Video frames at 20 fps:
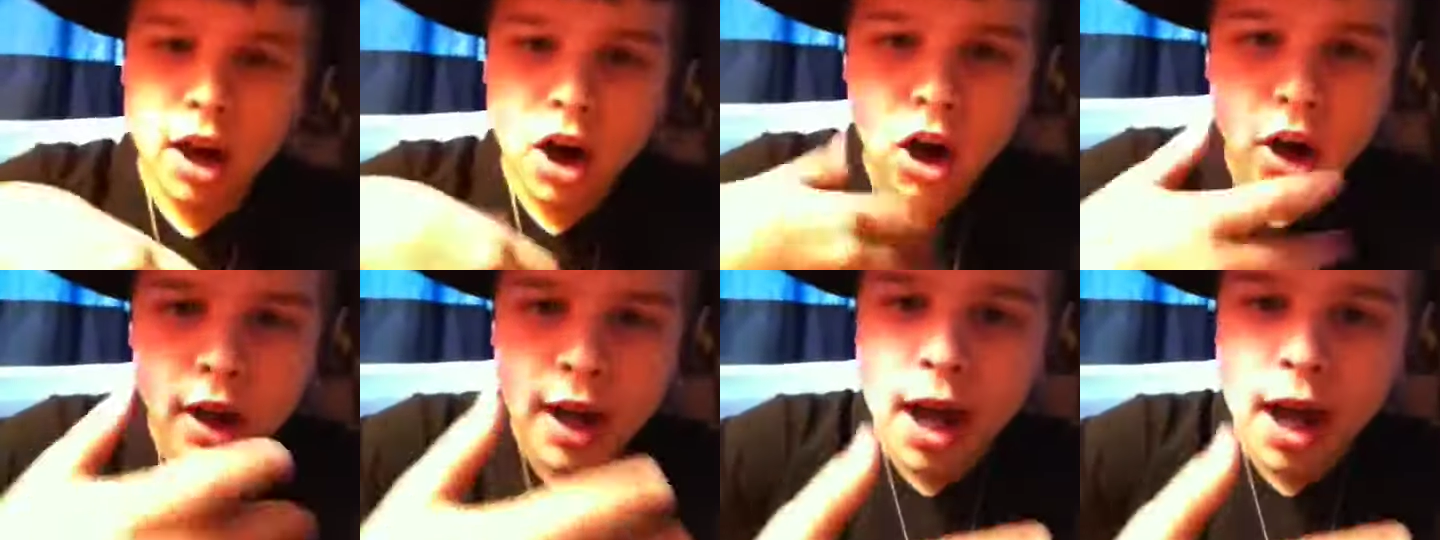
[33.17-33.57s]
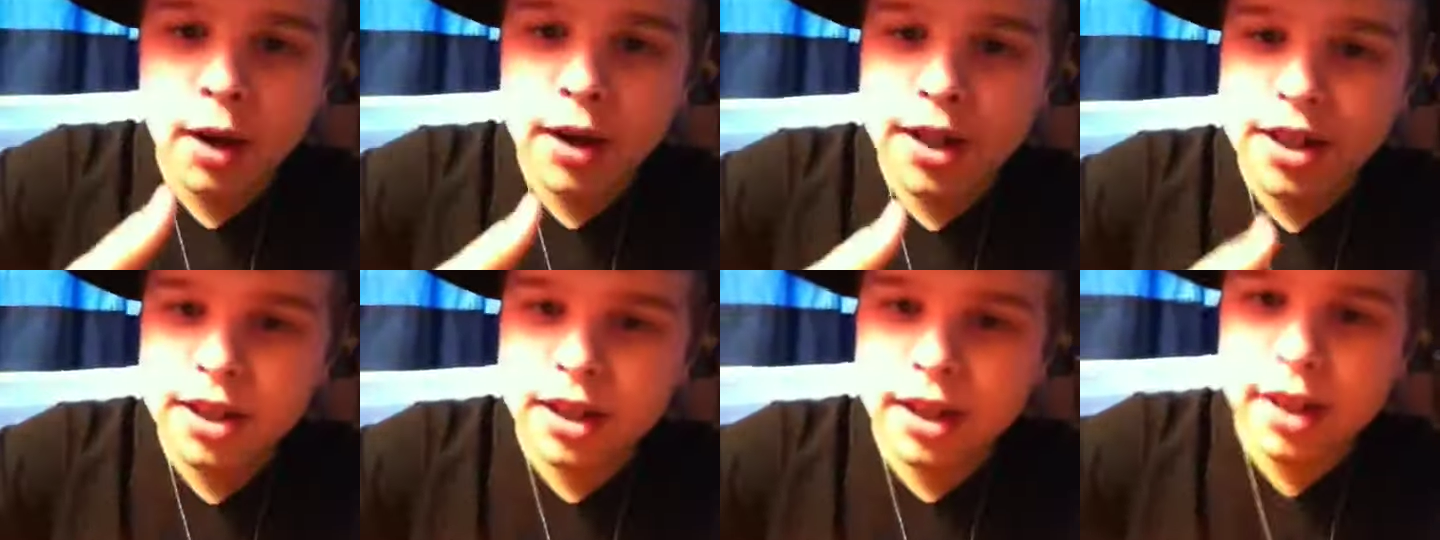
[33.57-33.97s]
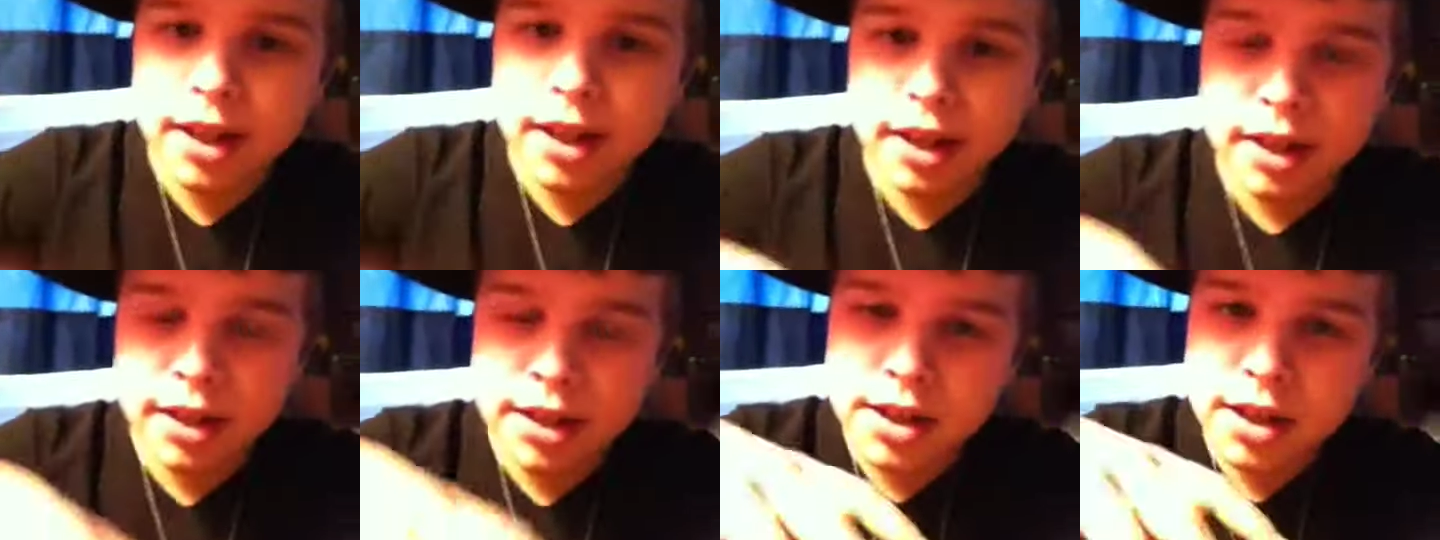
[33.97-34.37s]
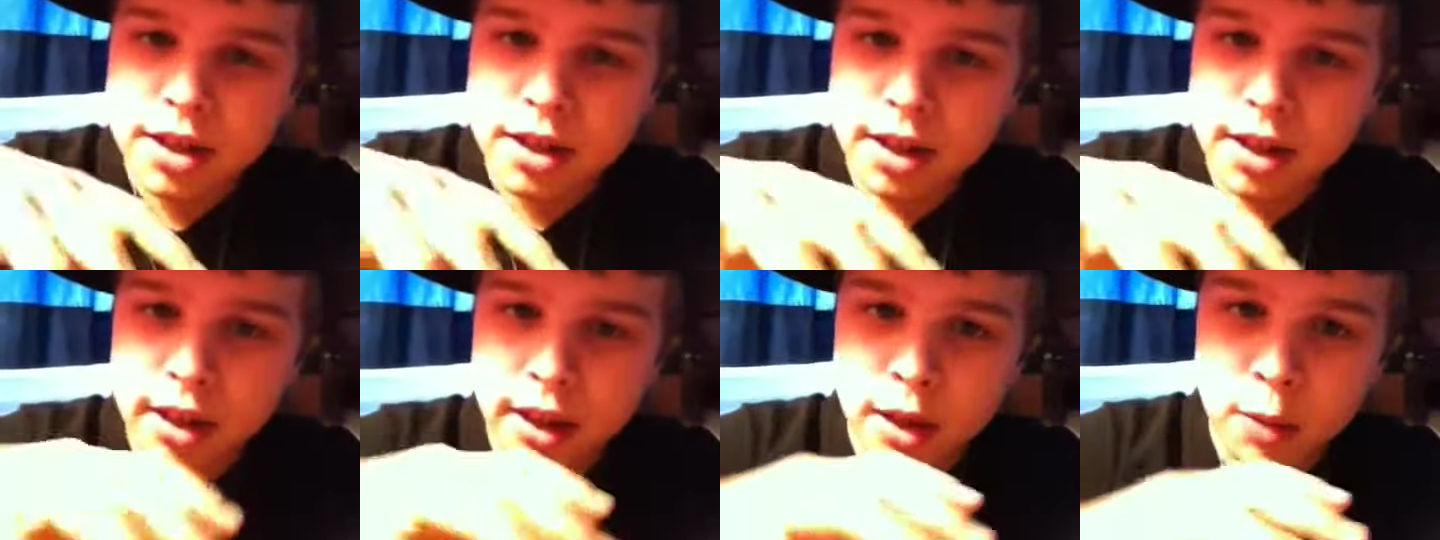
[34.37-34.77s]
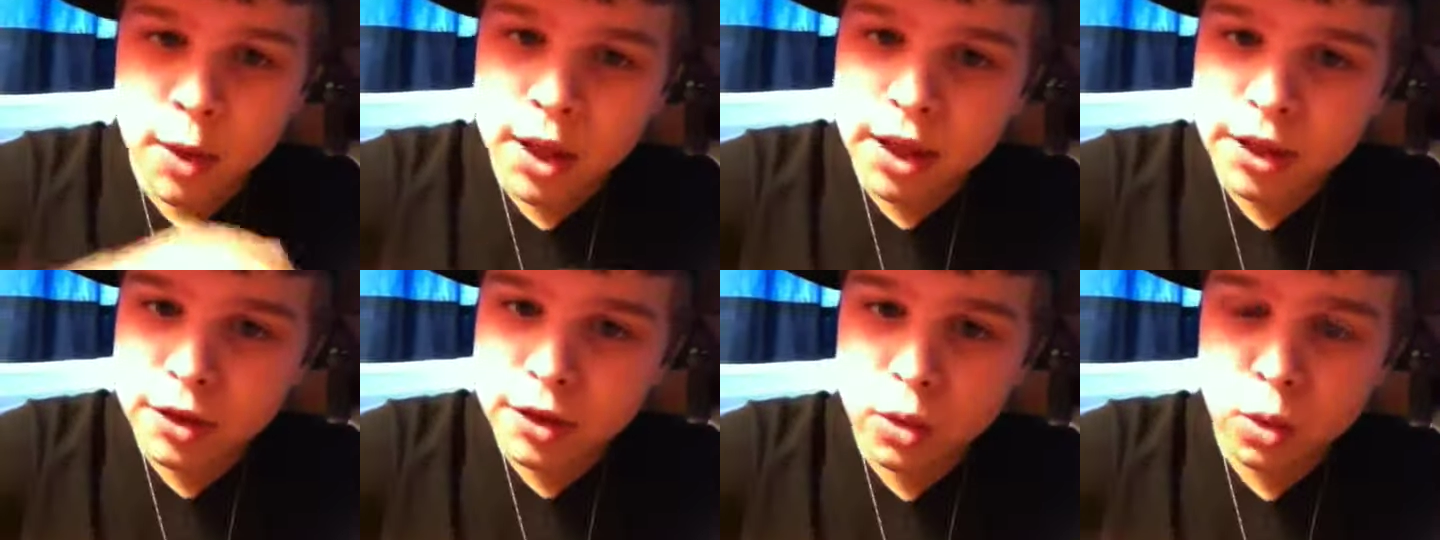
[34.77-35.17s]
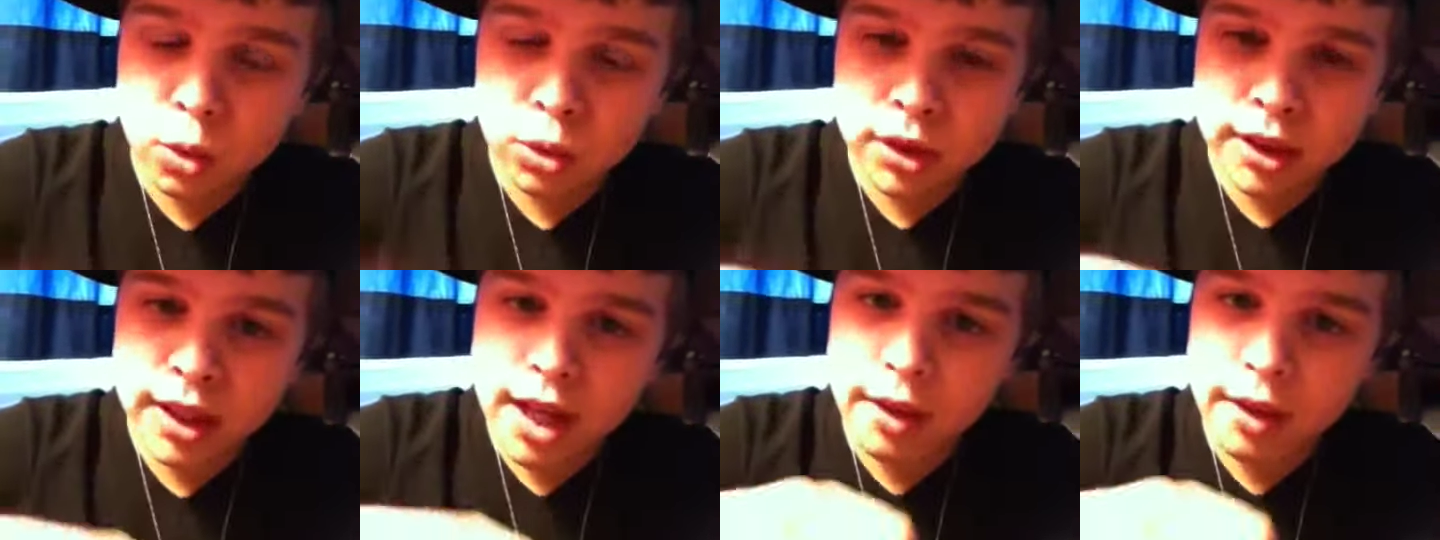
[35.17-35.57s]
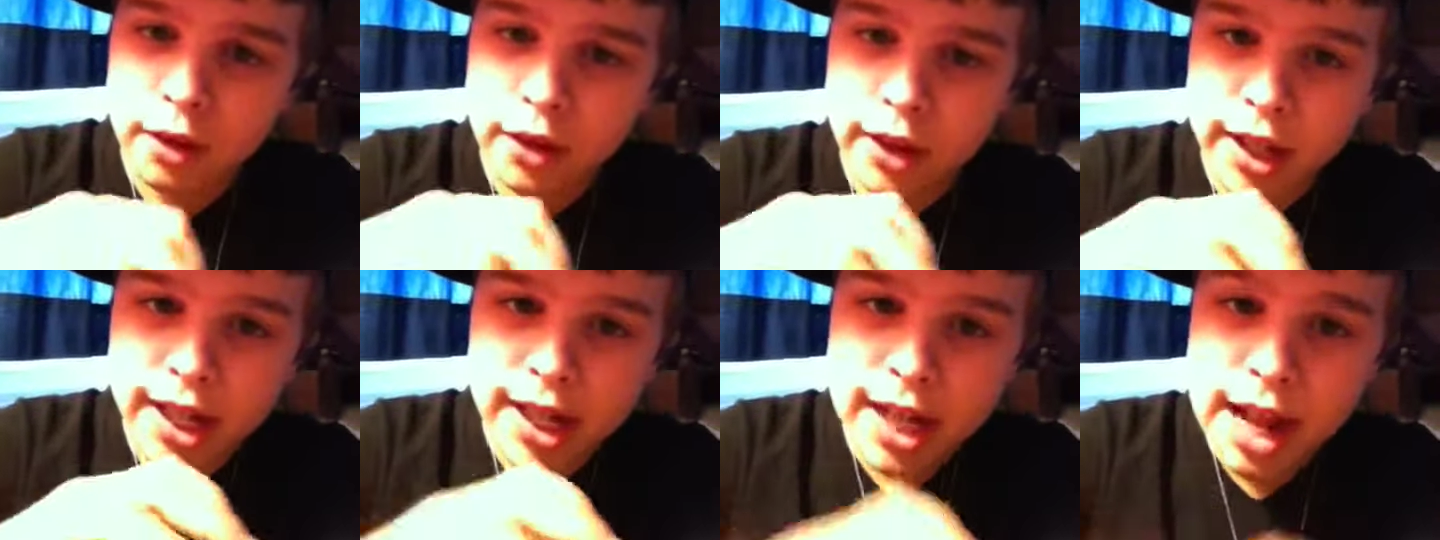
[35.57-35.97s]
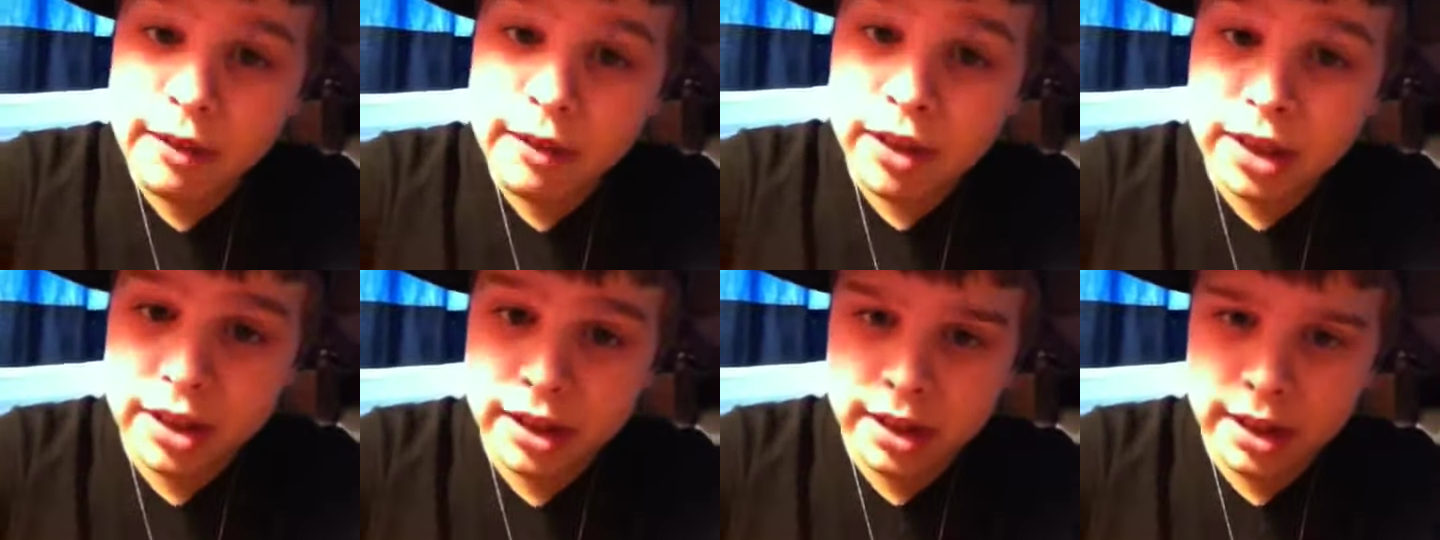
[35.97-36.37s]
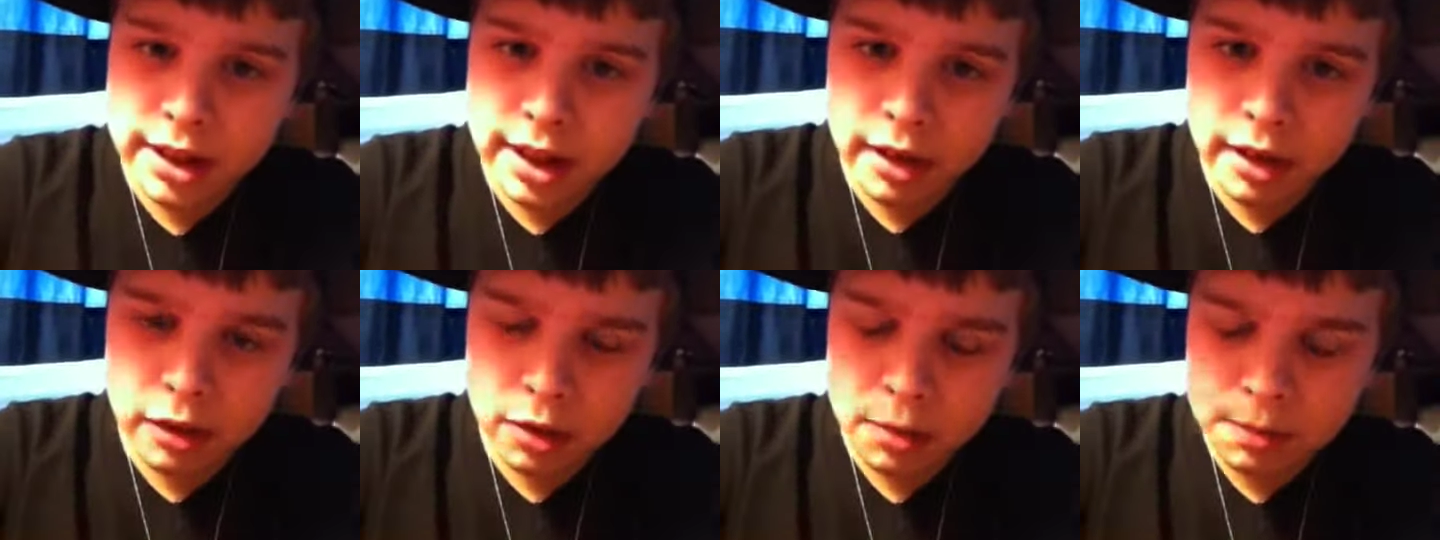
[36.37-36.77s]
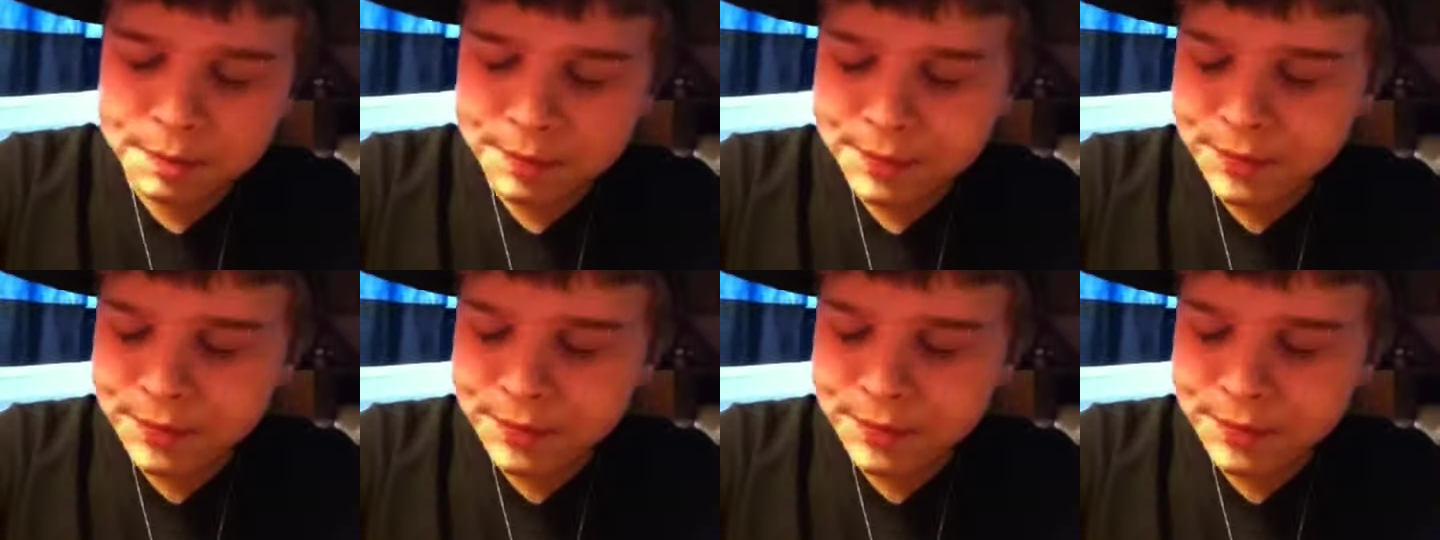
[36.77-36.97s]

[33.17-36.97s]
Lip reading: hung out as kids, and they went to school together, they did everything together.